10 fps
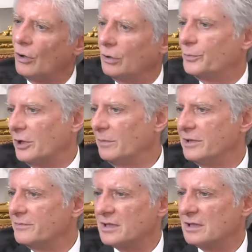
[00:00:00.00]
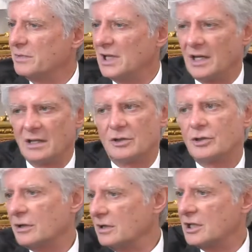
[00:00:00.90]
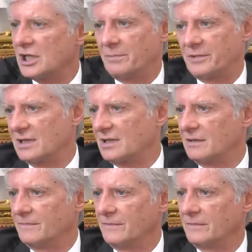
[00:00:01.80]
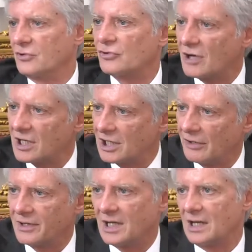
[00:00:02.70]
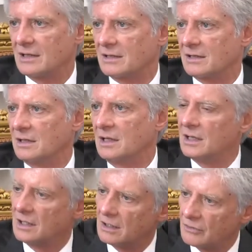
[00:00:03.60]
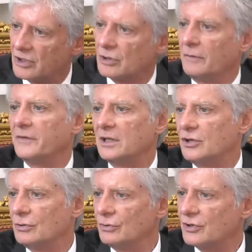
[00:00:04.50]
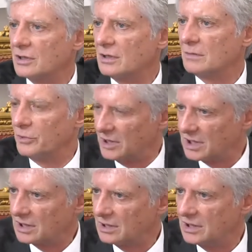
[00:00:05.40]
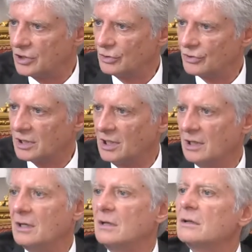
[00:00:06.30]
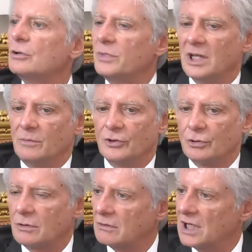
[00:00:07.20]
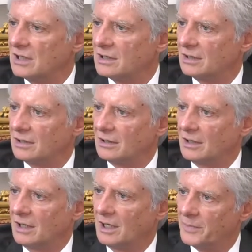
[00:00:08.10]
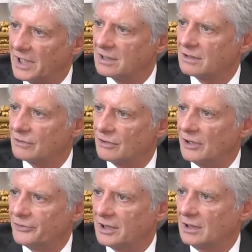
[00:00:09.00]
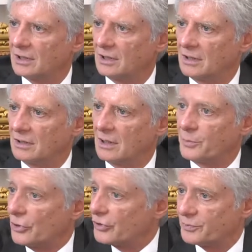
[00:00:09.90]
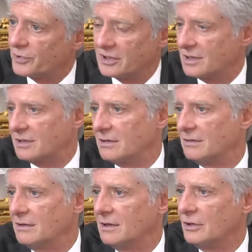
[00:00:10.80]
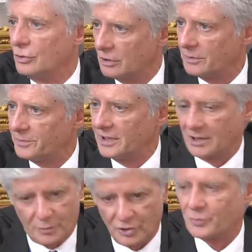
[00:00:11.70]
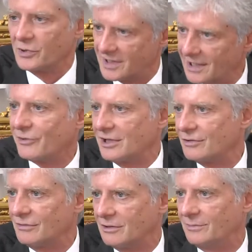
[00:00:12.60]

problems behind, turn the chapters, stretch out the hands, resolve issues, political issues, to be able to create a better surrounding, uh, a prosperous Europe and a prosperous Southeast Europe.